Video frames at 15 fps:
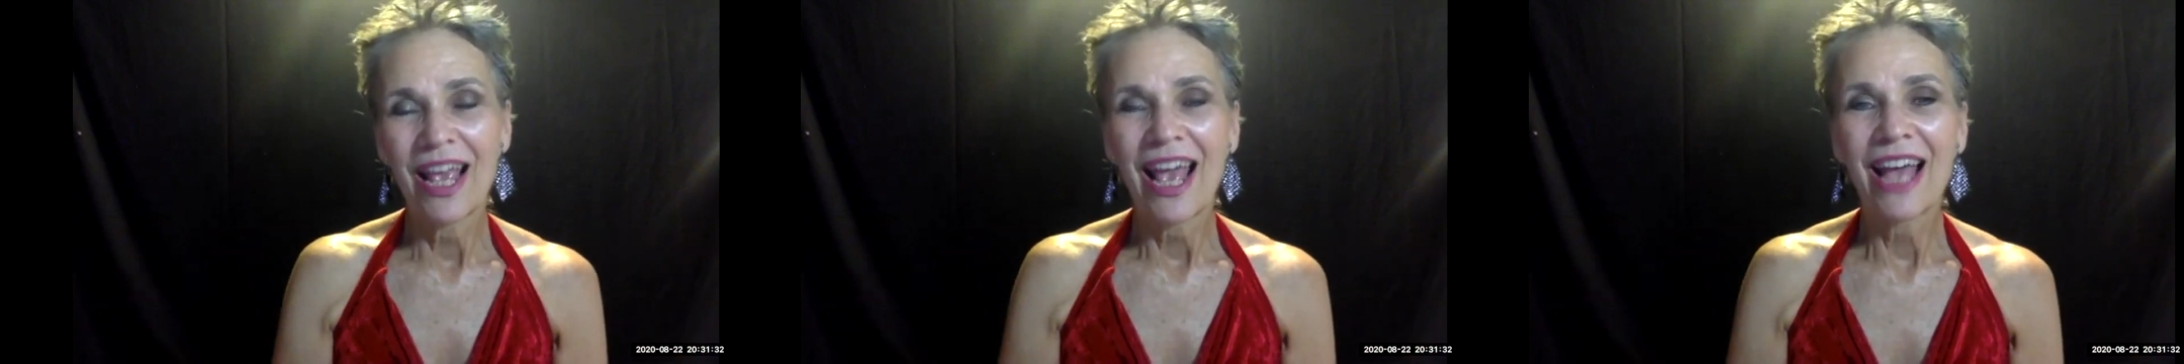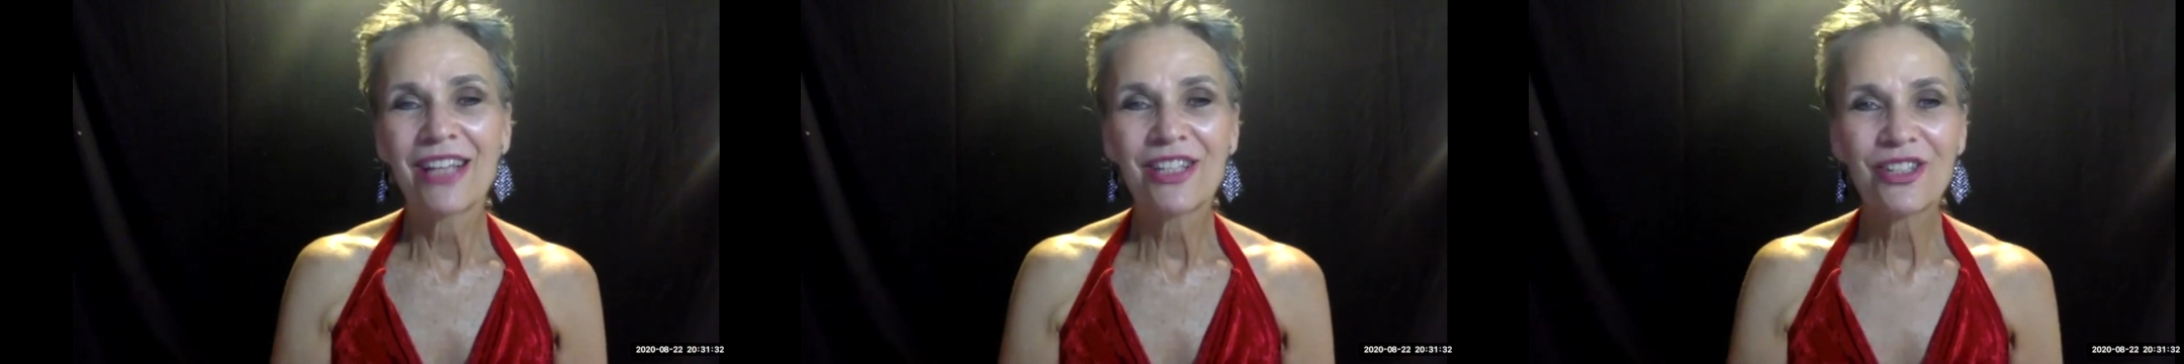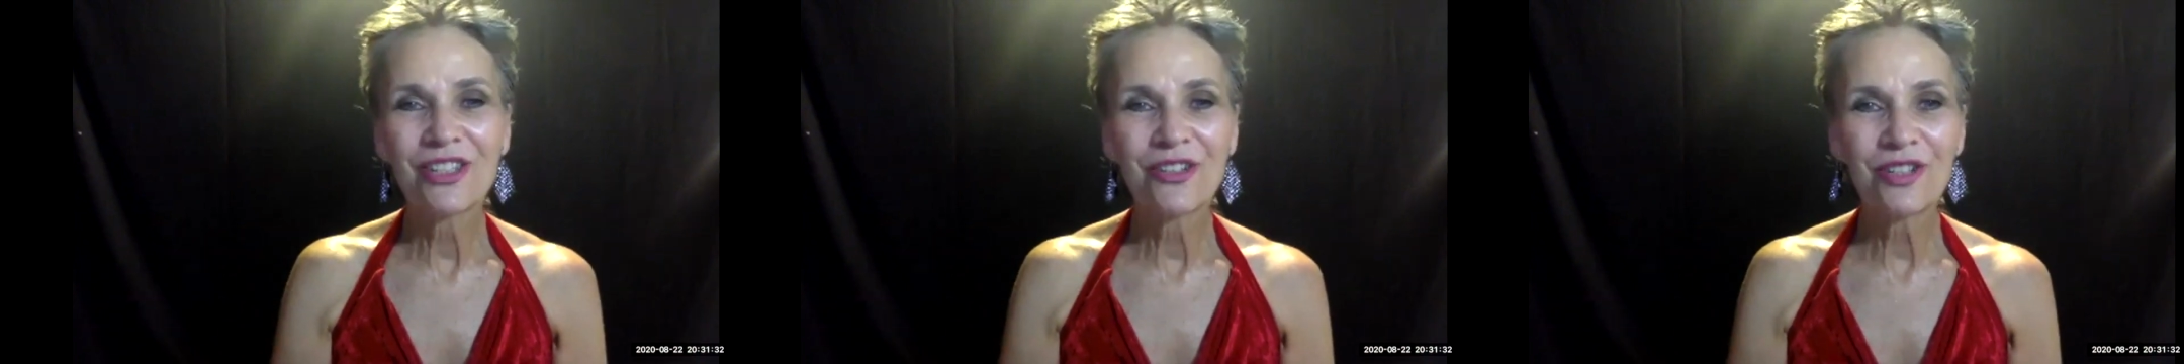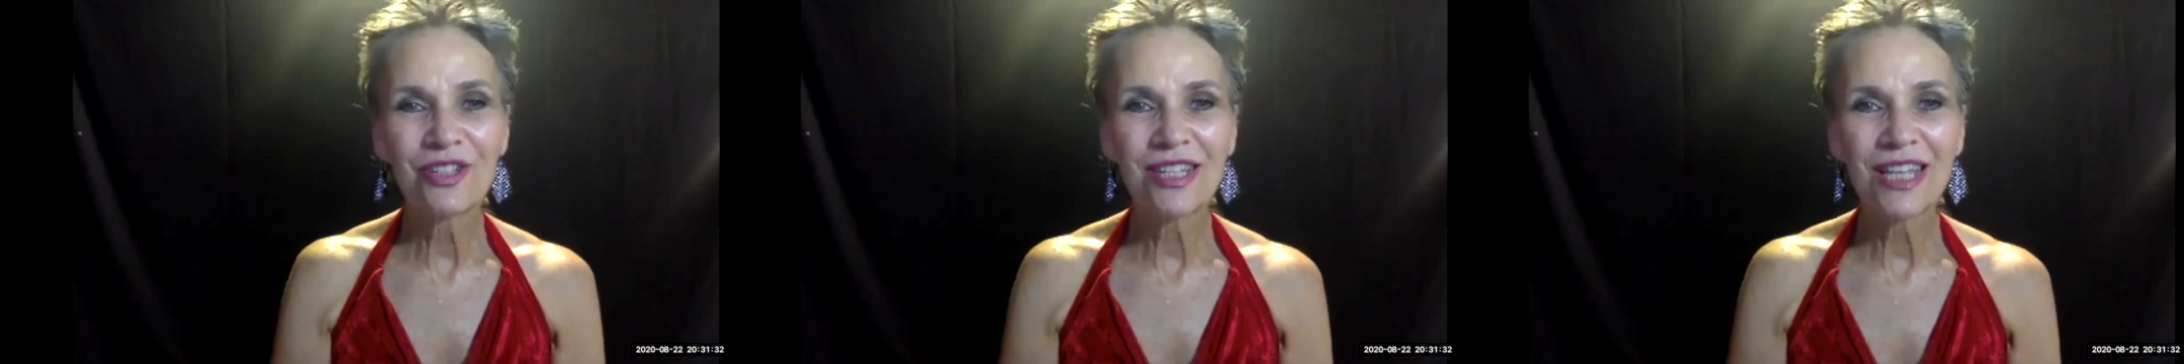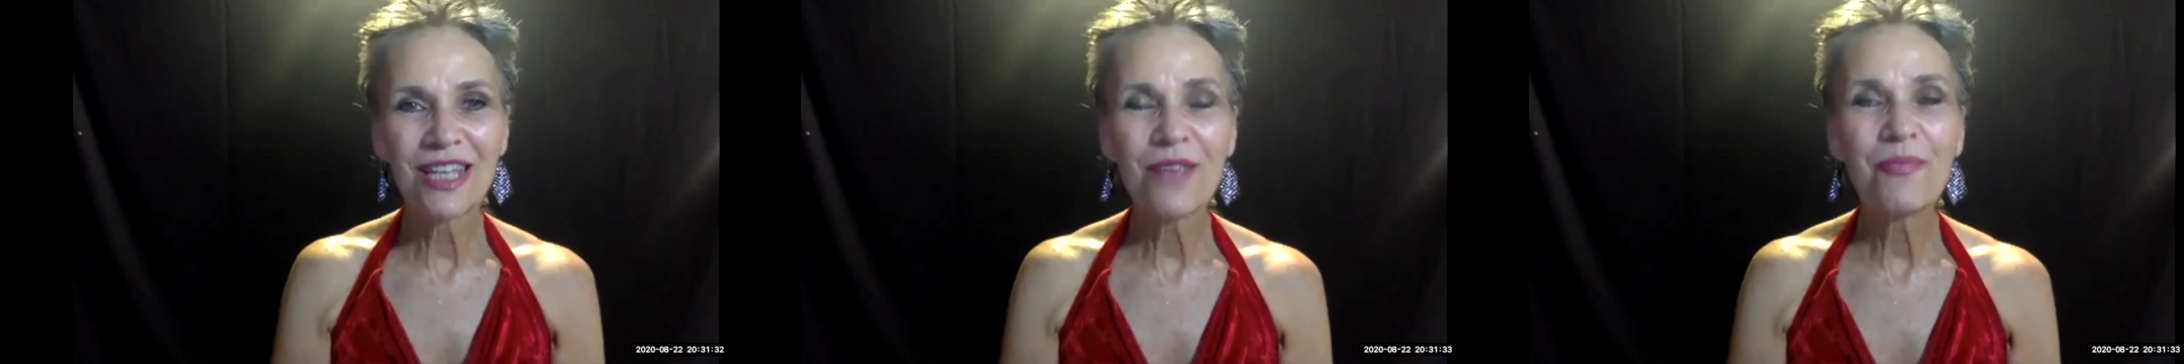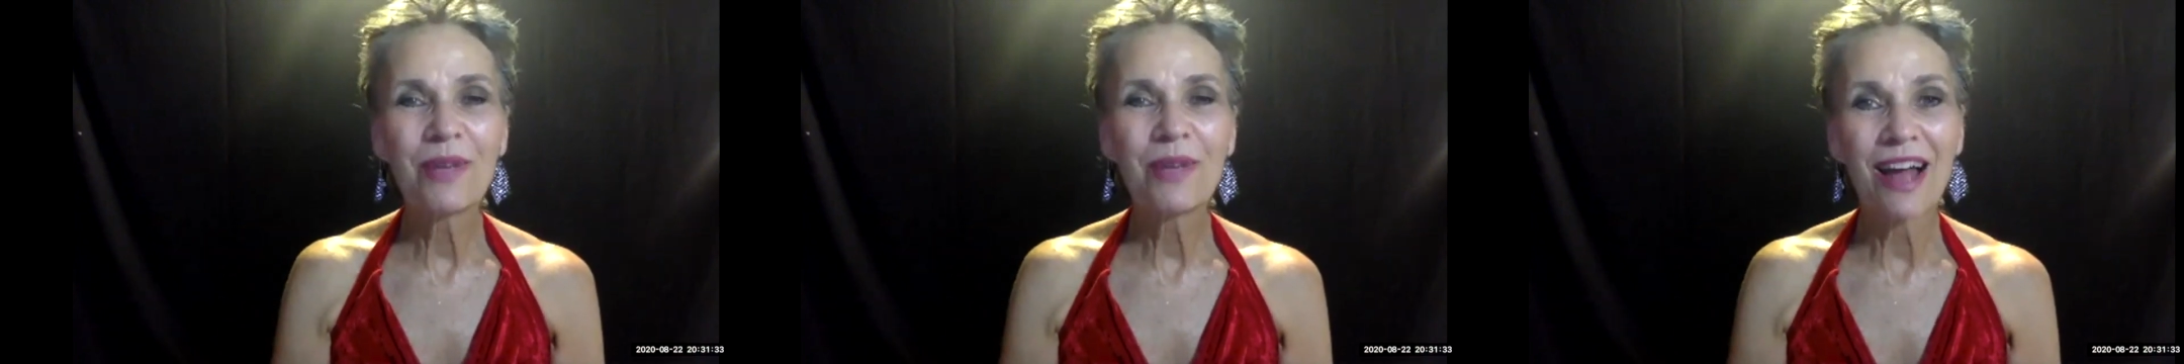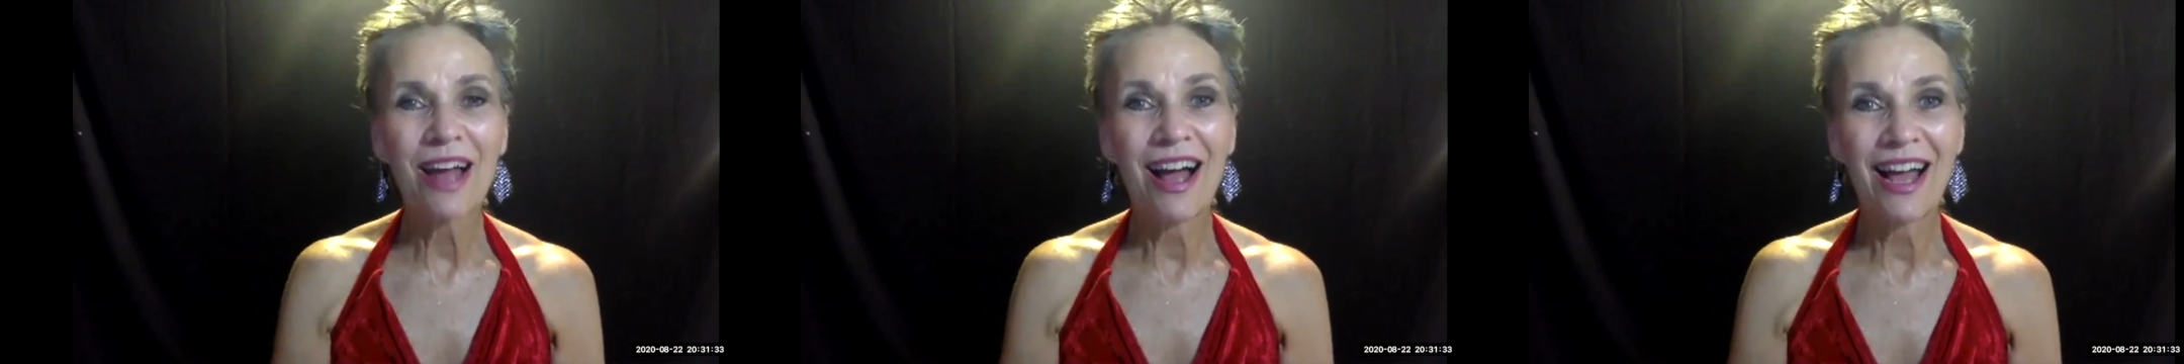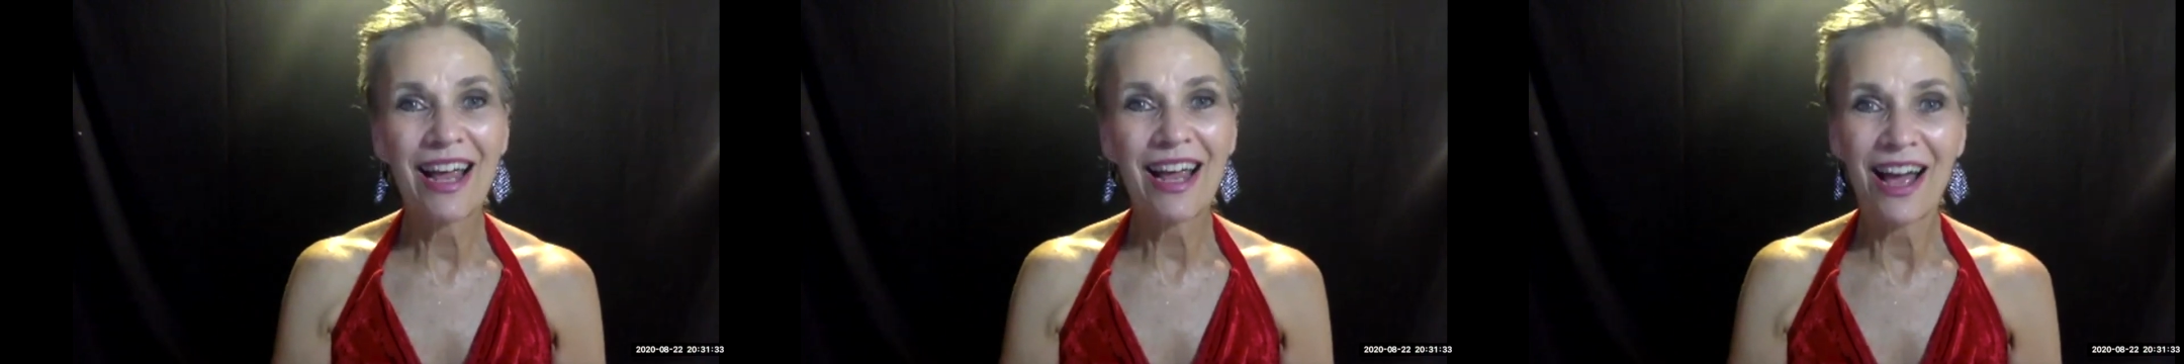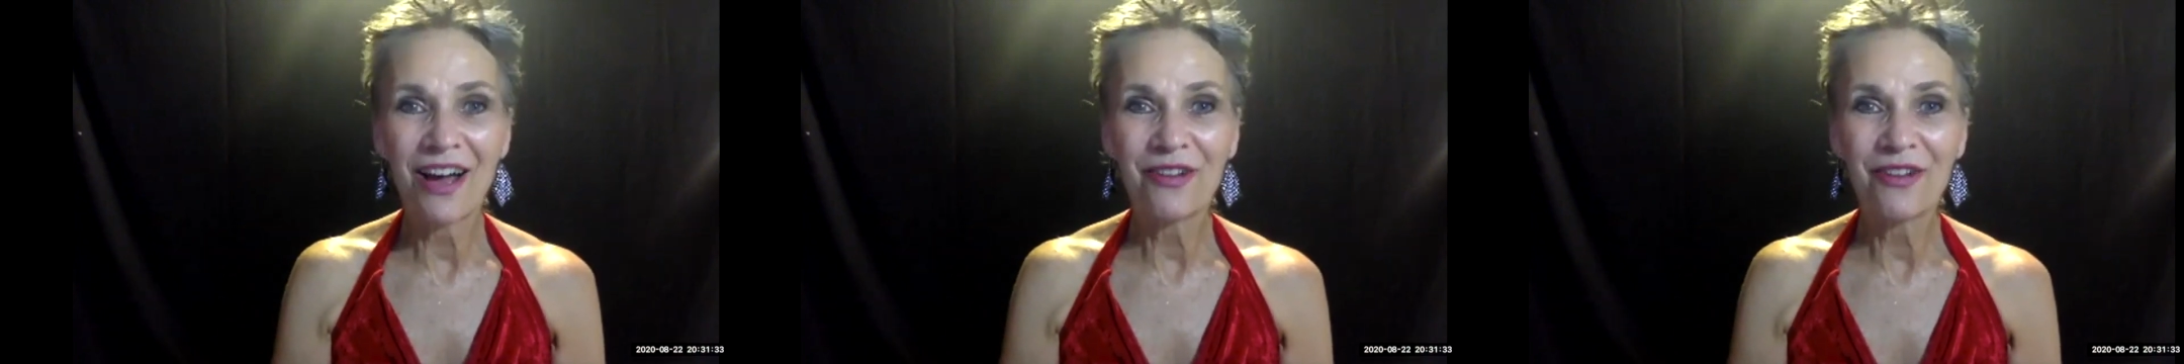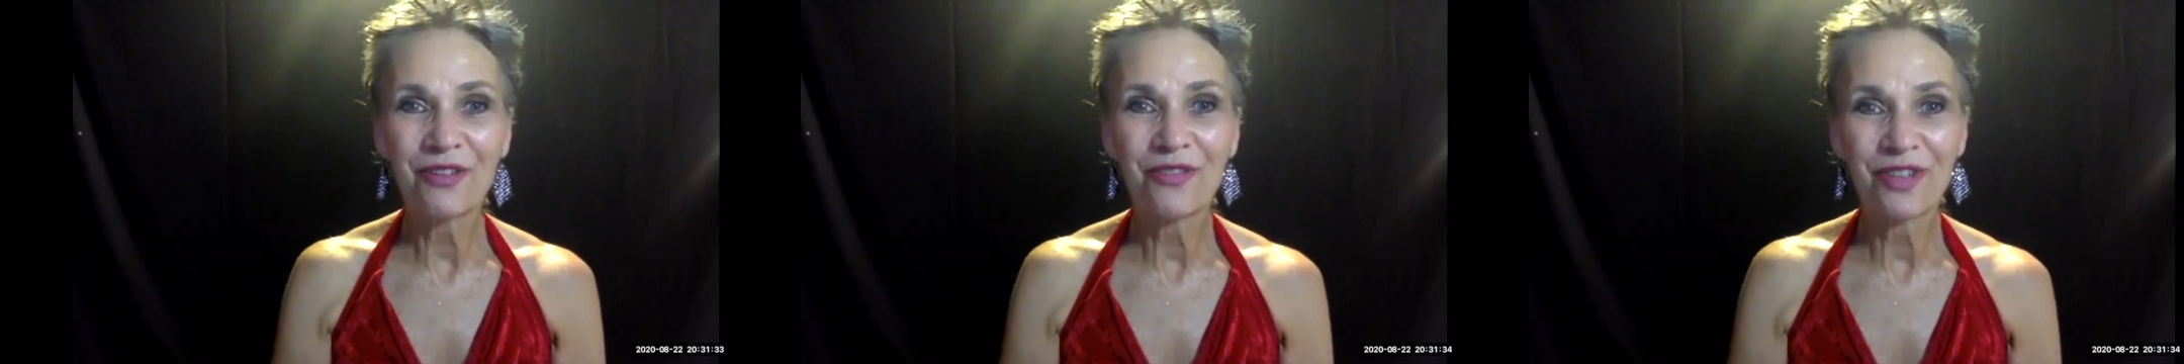And so just keep an eye
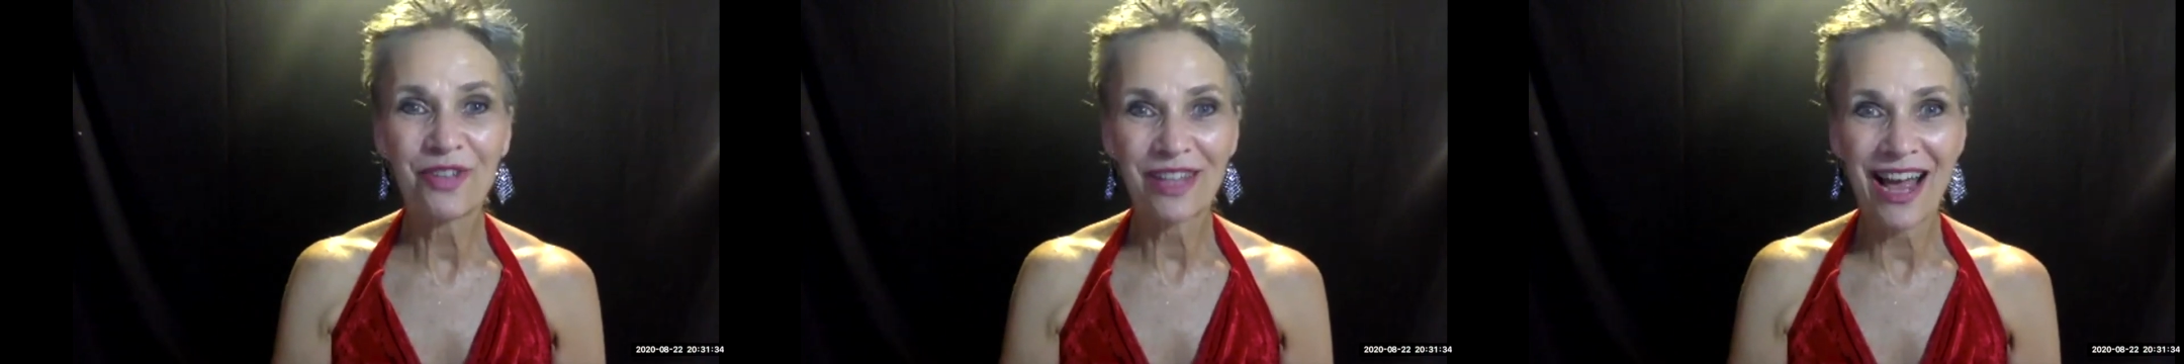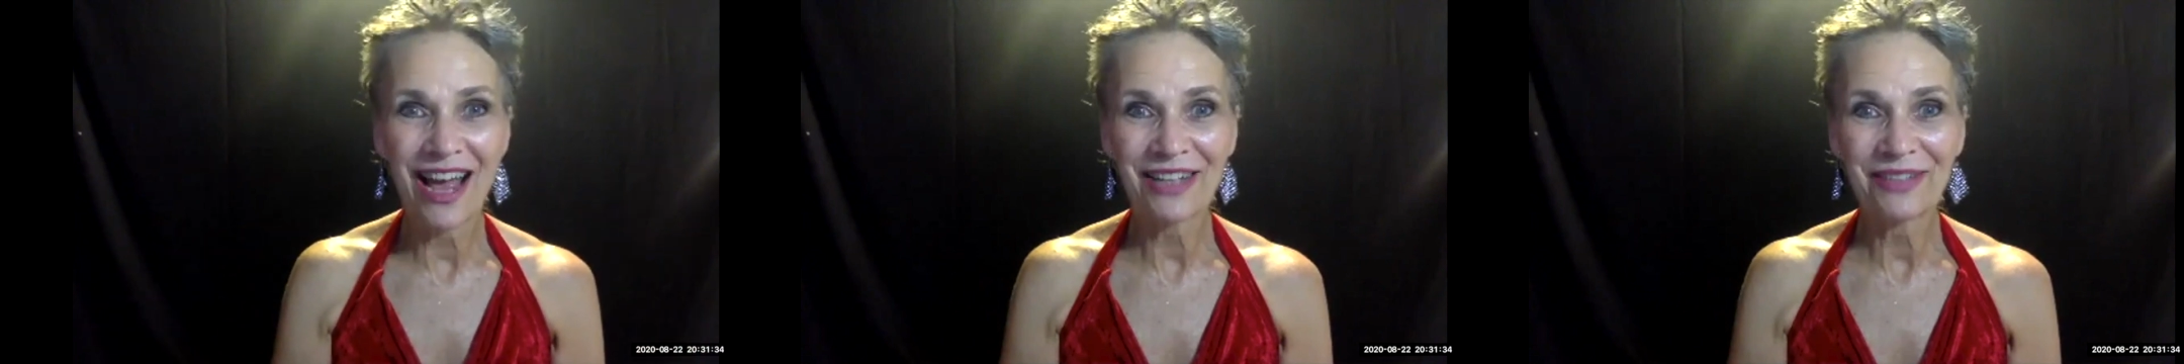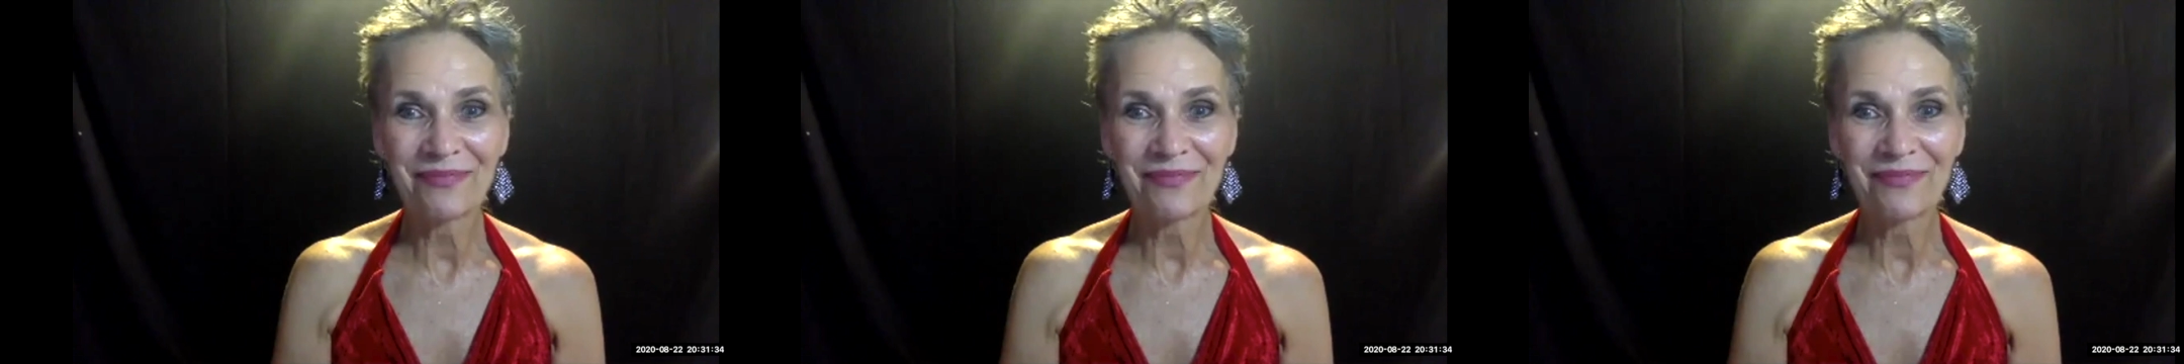out for that.